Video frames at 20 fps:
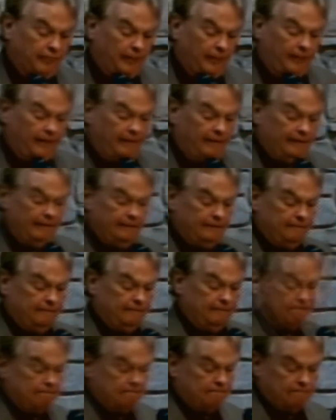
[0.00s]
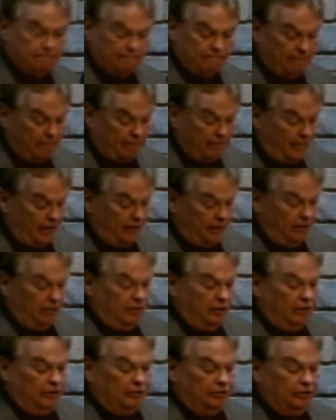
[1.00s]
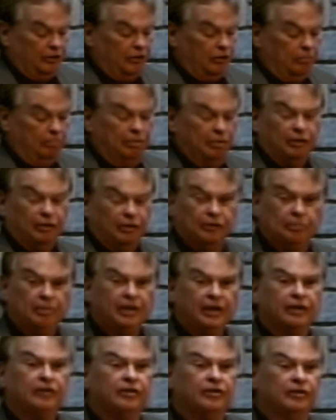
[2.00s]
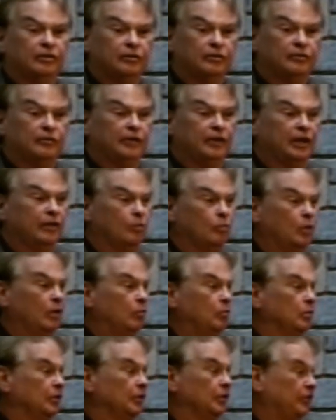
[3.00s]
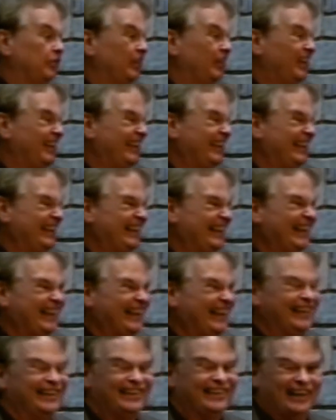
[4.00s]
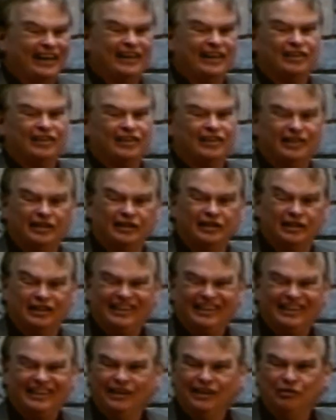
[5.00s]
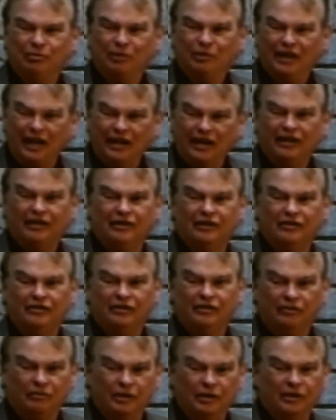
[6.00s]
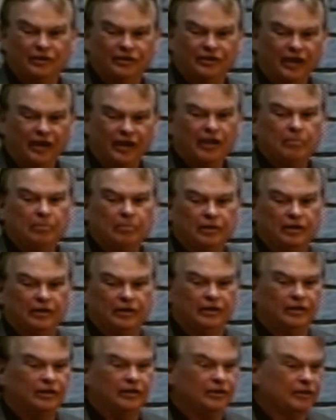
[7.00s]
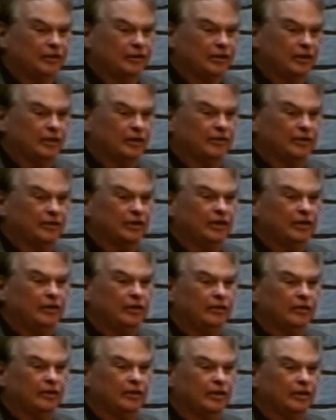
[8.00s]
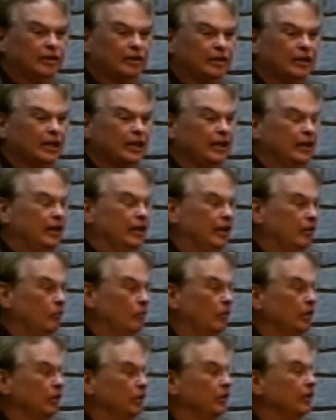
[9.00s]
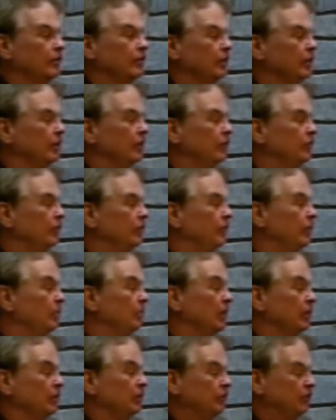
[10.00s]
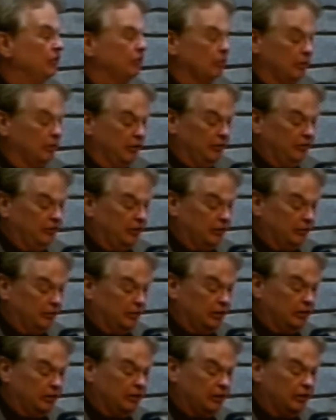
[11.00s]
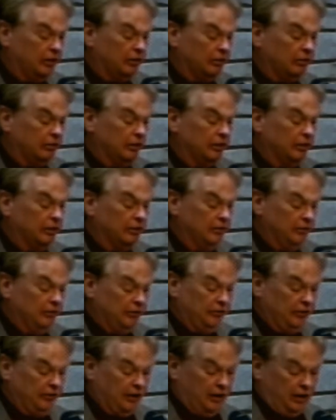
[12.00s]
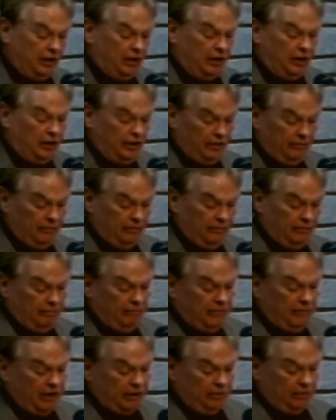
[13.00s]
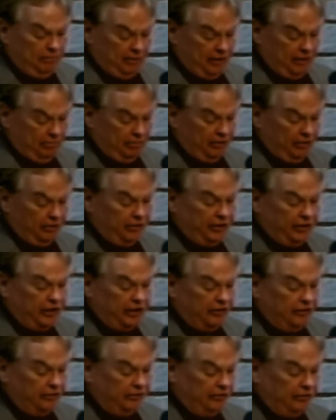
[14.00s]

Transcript: Okay? So perspective and what we're seeing is actually creating what is happening is a key thing. And one of the things of the many stories that are in here is many people that